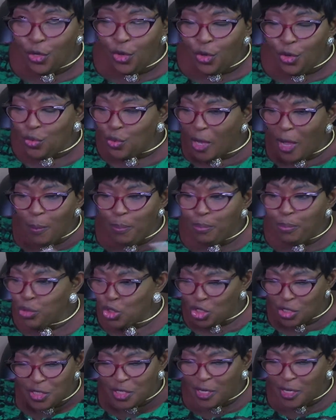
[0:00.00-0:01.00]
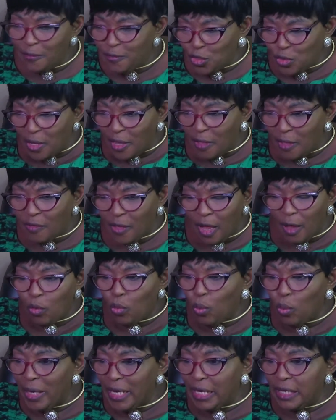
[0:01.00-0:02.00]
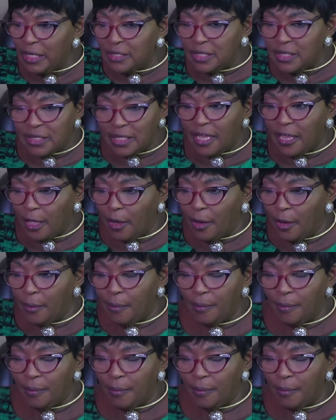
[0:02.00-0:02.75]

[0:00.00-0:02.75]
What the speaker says: You can't put yourself together. Quickly seek help